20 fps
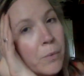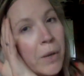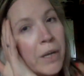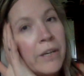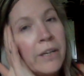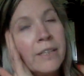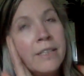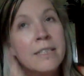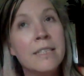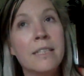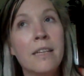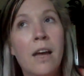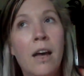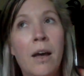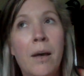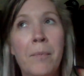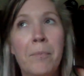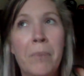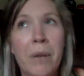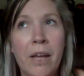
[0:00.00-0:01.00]
what it is,
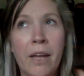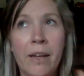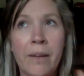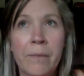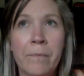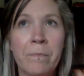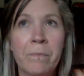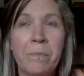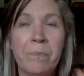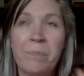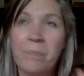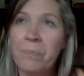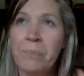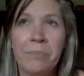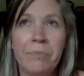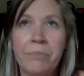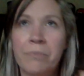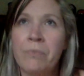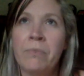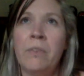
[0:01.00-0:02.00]
but I
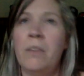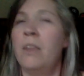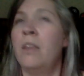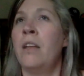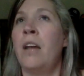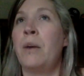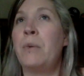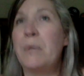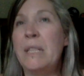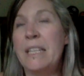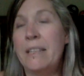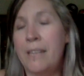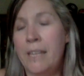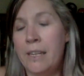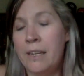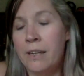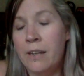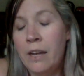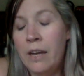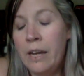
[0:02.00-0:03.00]
really
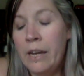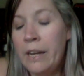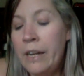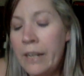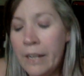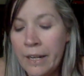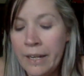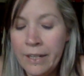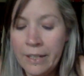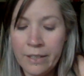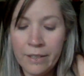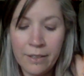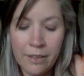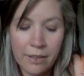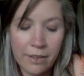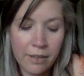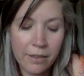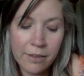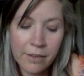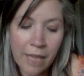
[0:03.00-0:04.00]
think
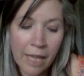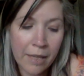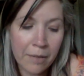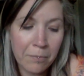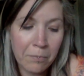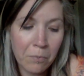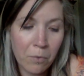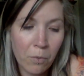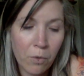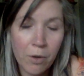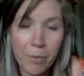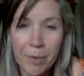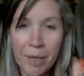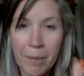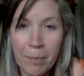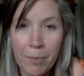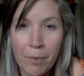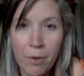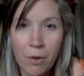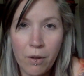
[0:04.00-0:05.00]
that more
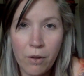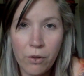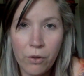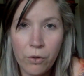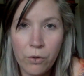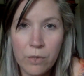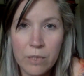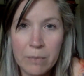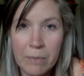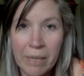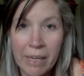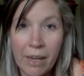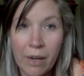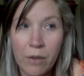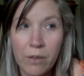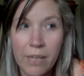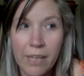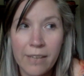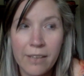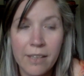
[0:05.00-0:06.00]
people who speak
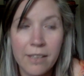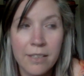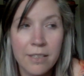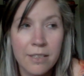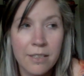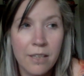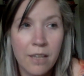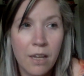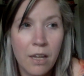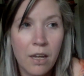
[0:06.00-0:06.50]
out like this,